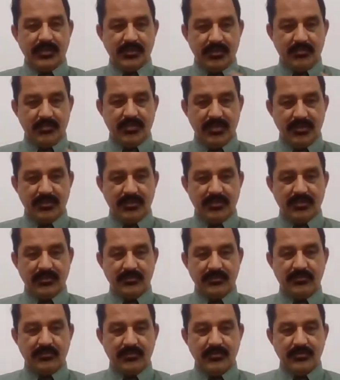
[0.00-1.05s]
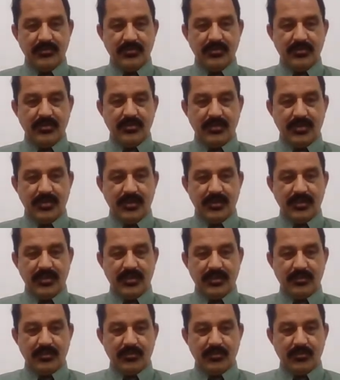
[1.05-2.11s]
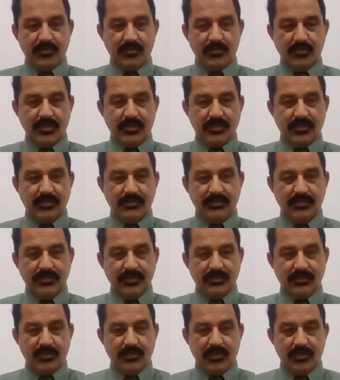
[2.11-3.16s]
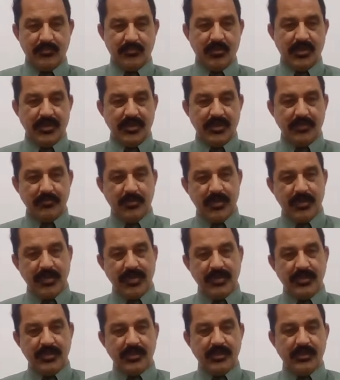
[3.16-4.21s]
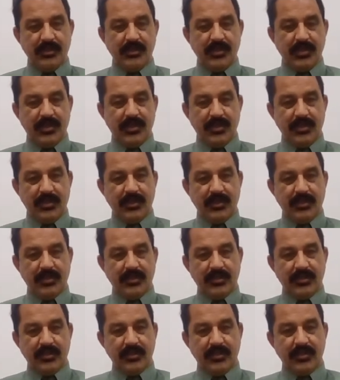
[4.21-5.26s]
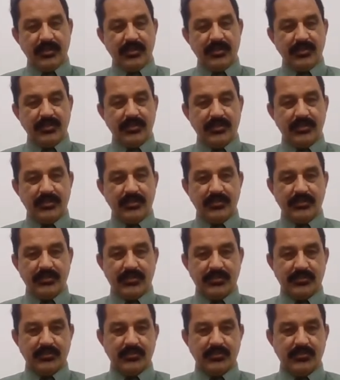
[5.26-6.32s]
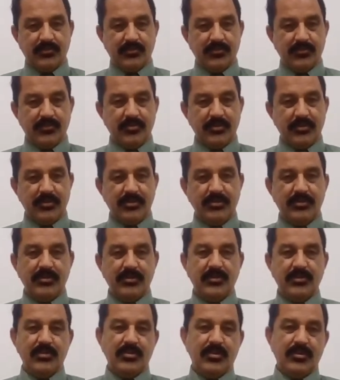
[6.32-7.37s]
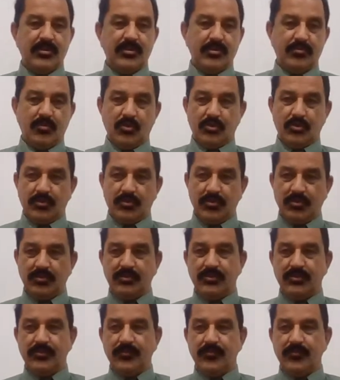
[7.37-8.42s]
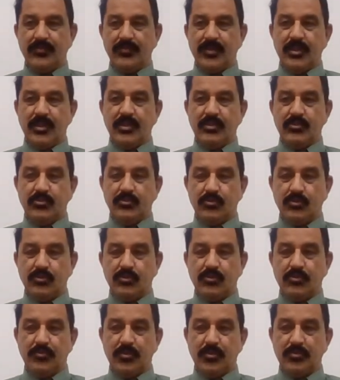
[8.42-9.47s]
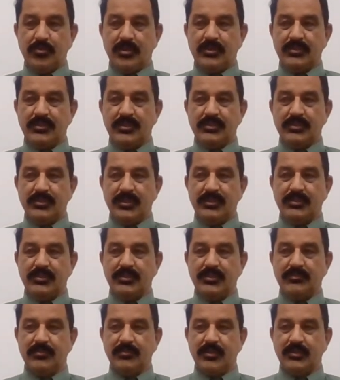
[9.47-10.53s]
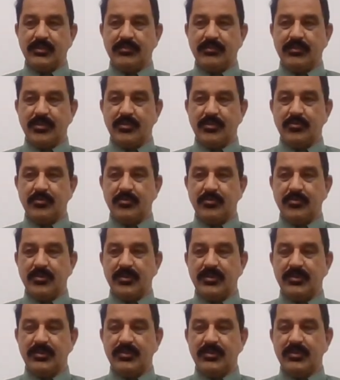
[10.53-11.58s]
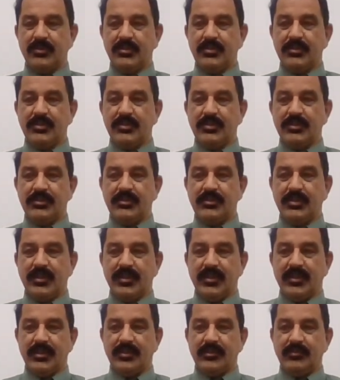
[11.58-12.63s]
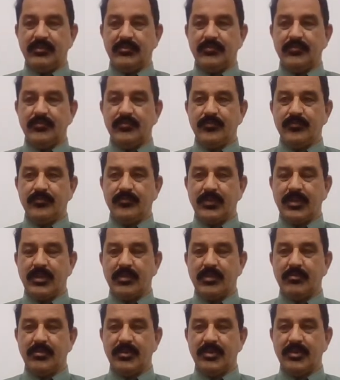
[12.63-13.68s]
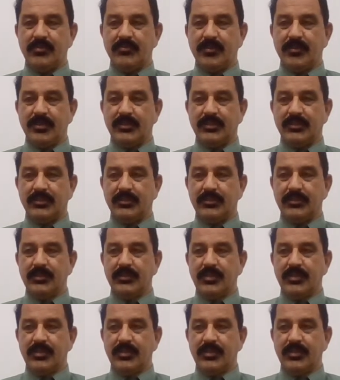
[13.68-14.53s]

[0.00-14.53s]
combination in order to get the strong bonding and internal structure should be more close. So superplasticizer for the waterproofing is recommended for the